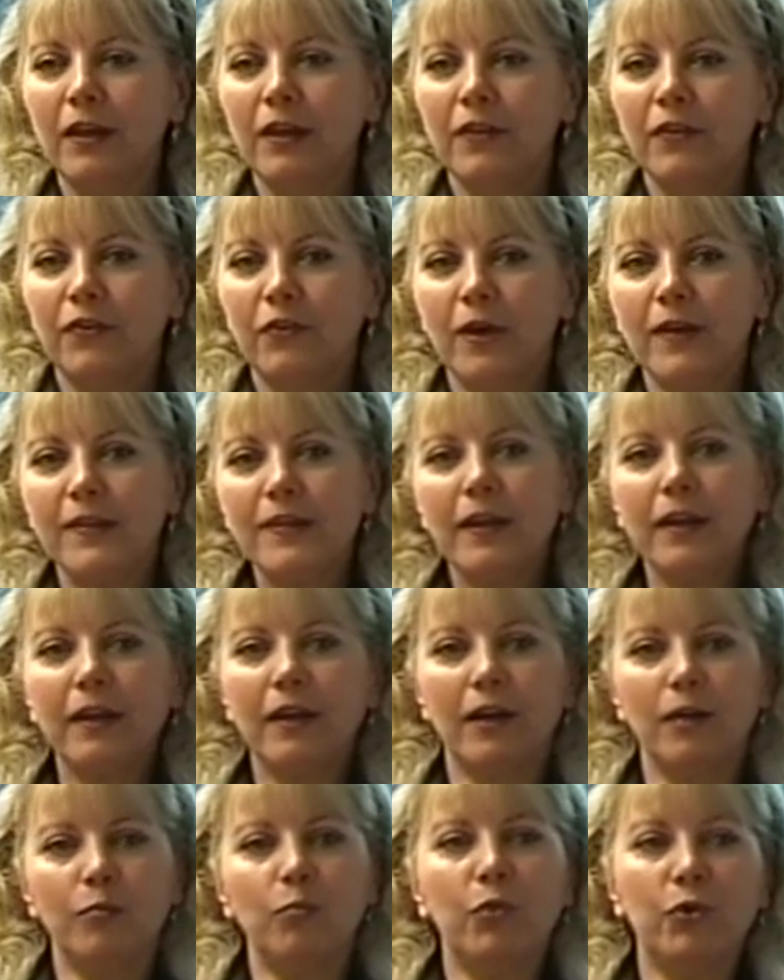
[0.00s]
So as I
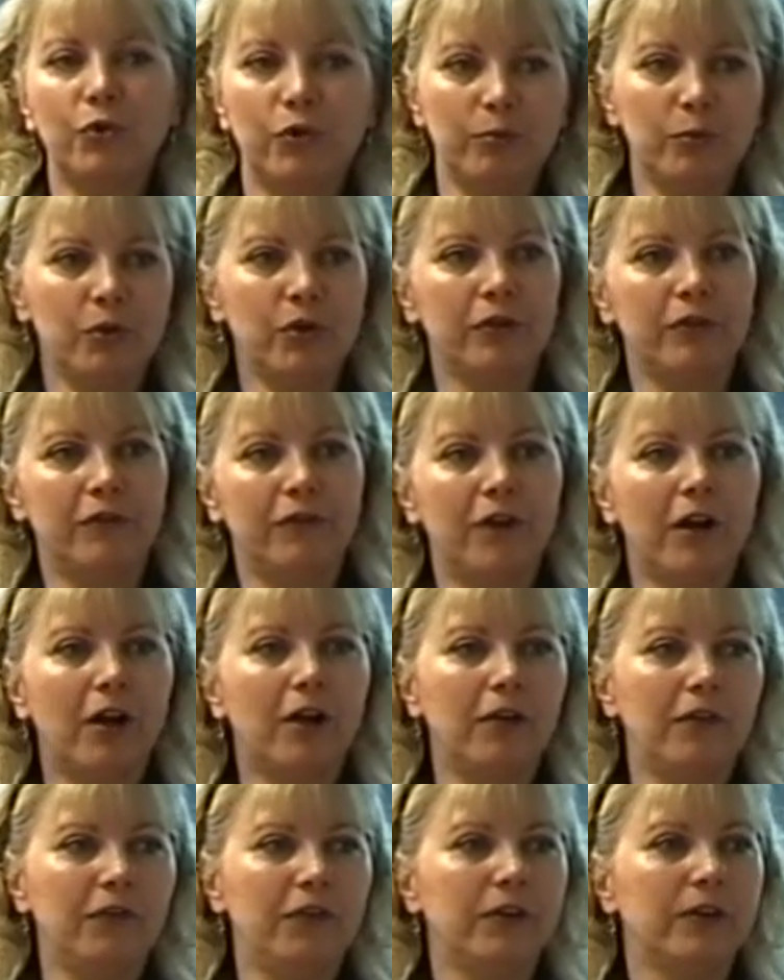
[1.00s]
got more and more
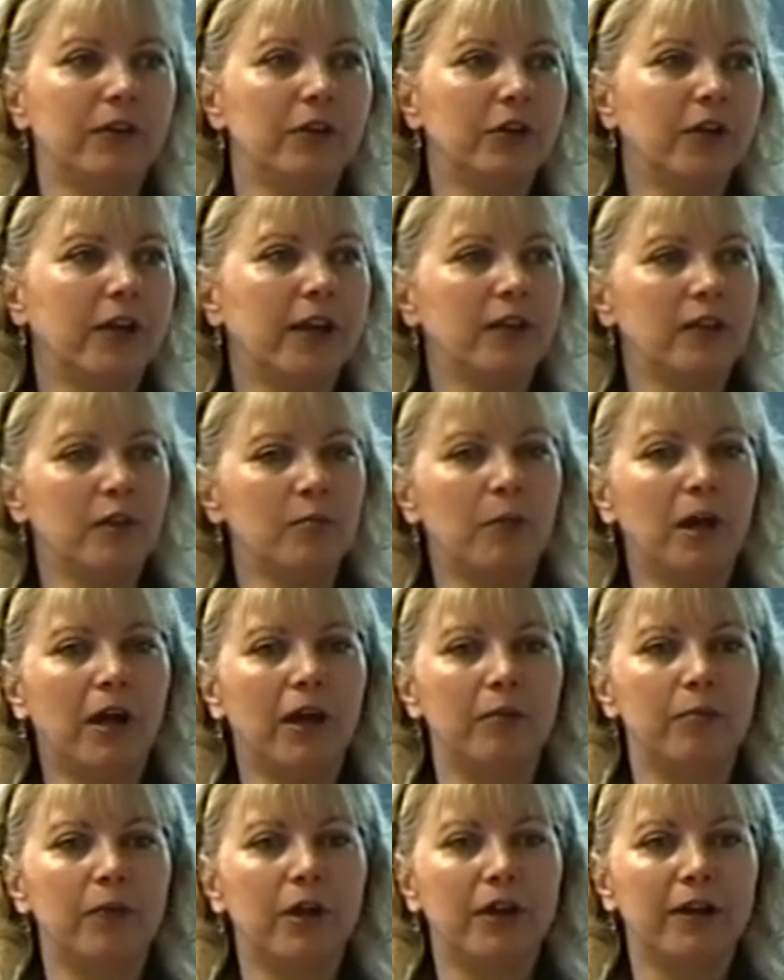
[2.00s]
involved in looking at the
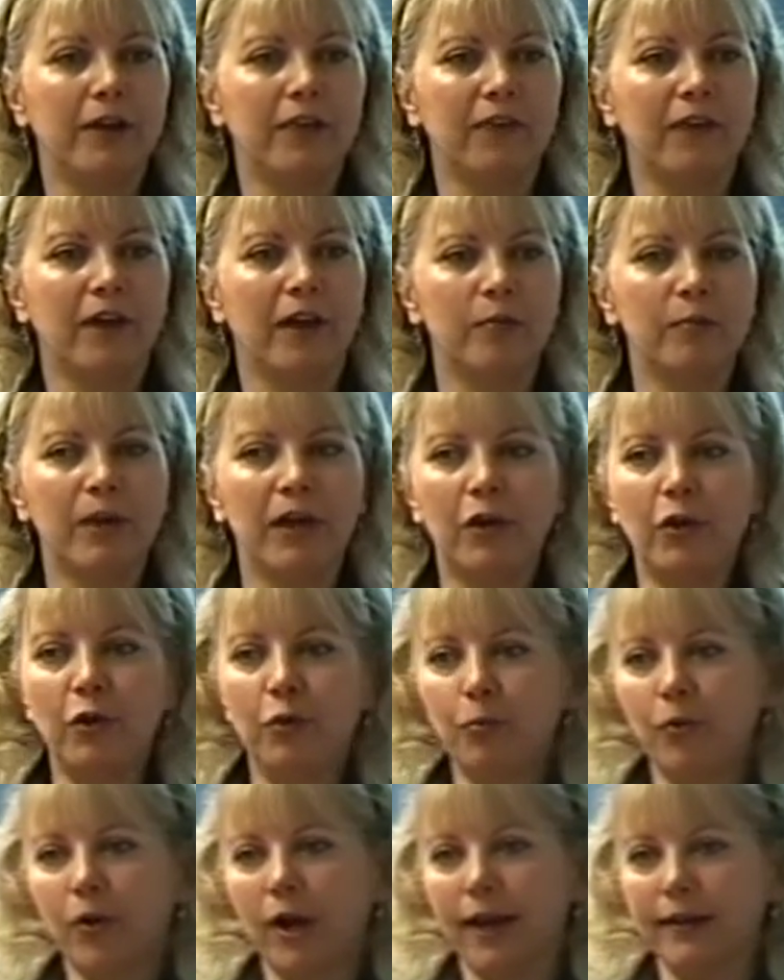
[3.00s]
mind-body side, my whole
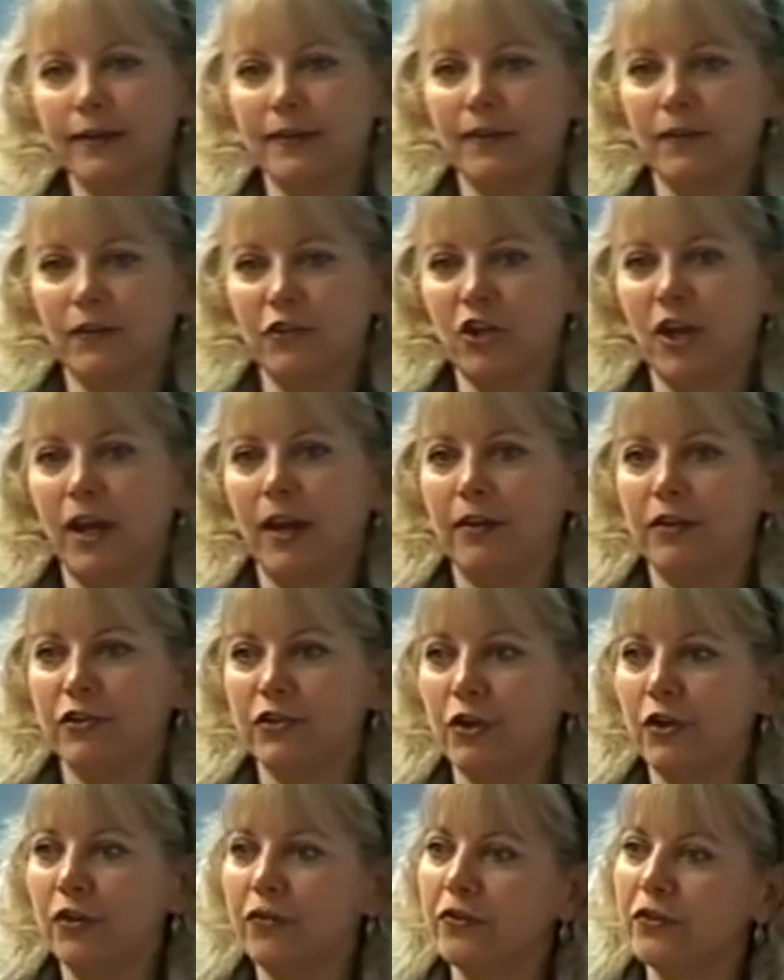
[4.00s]
practice
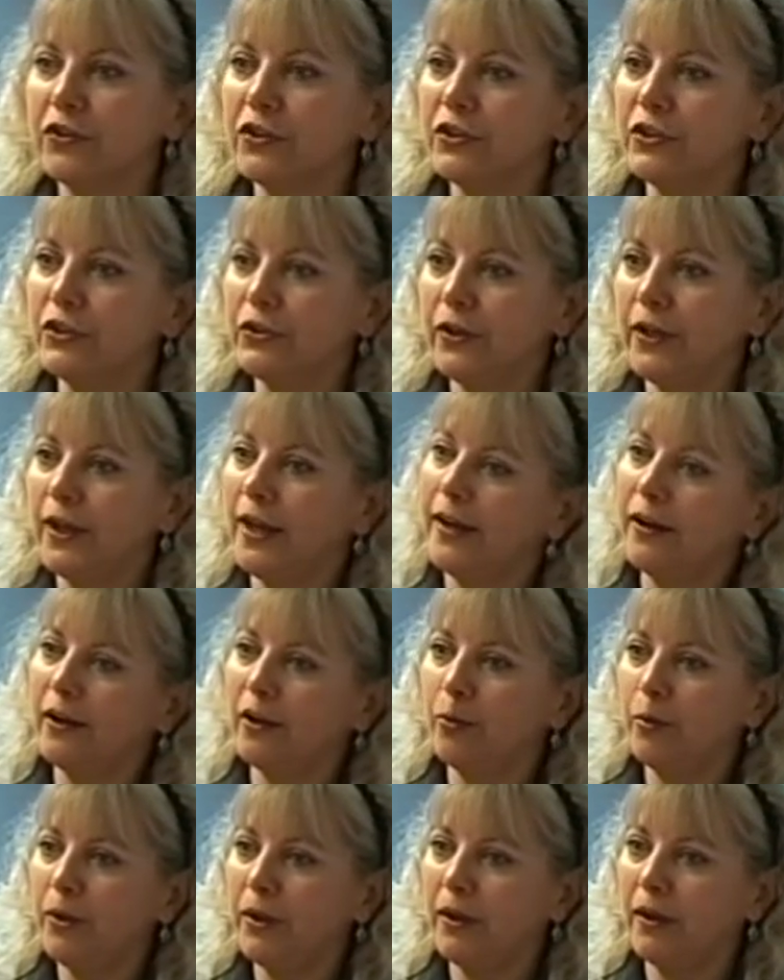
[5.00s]
changed over to doing
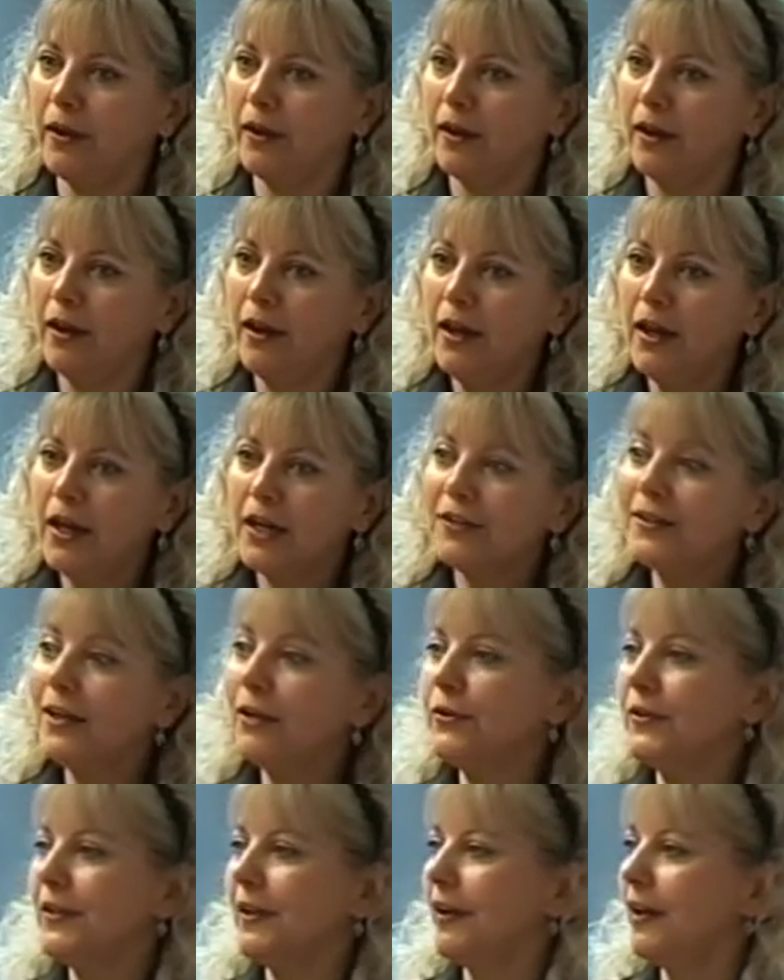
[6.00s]
NLP because I
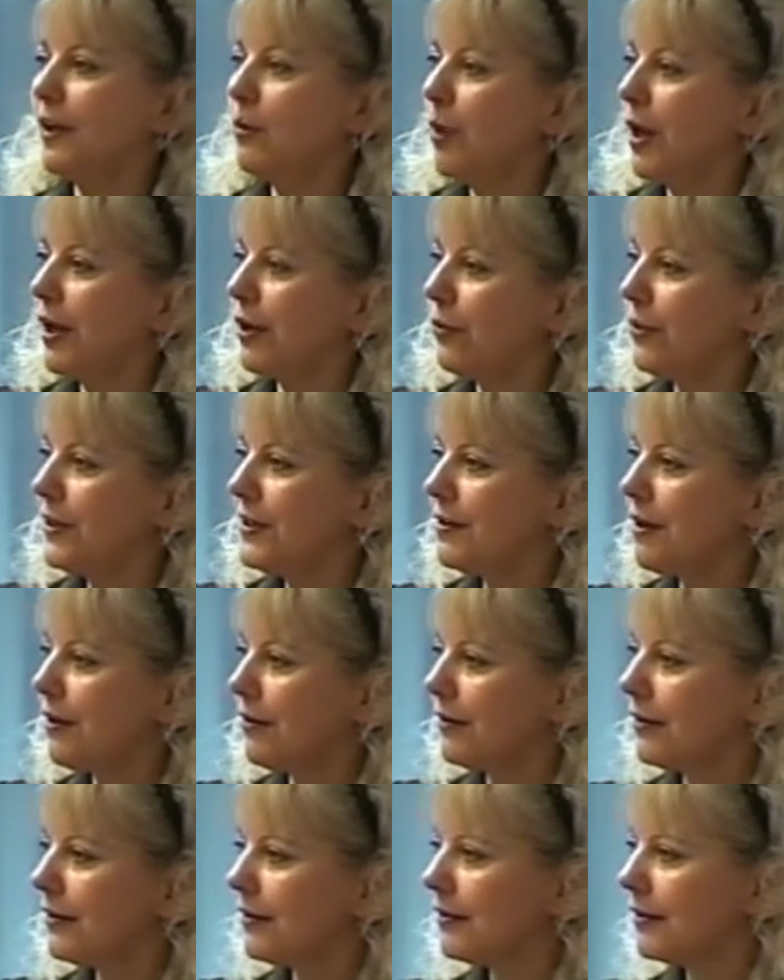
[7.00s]
was getting better
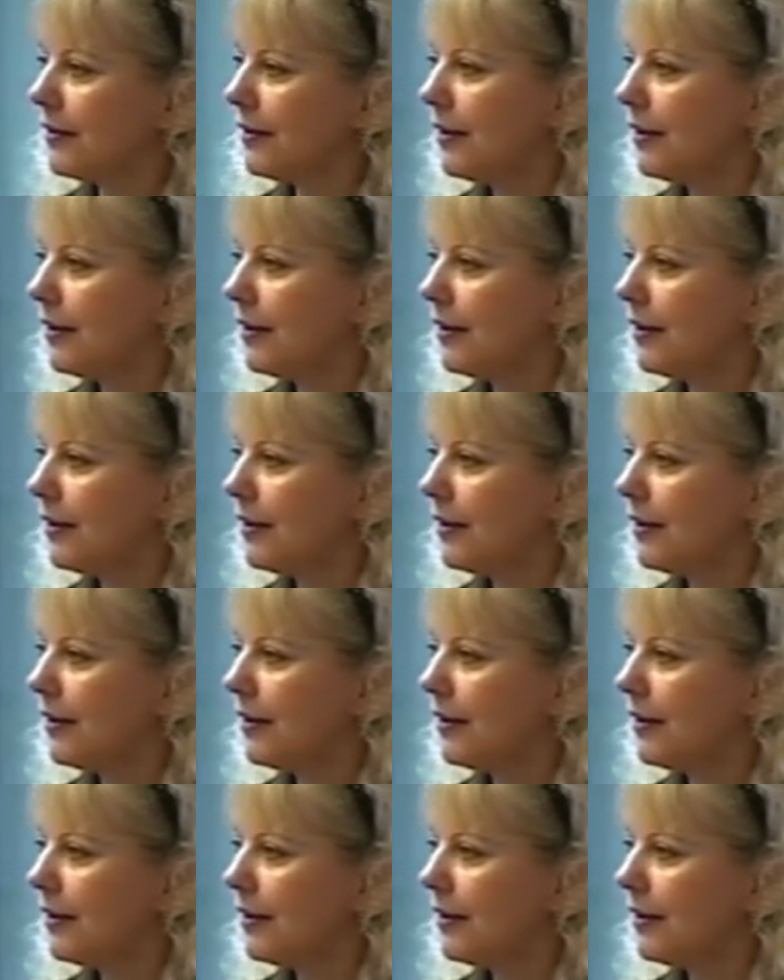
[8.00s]
results.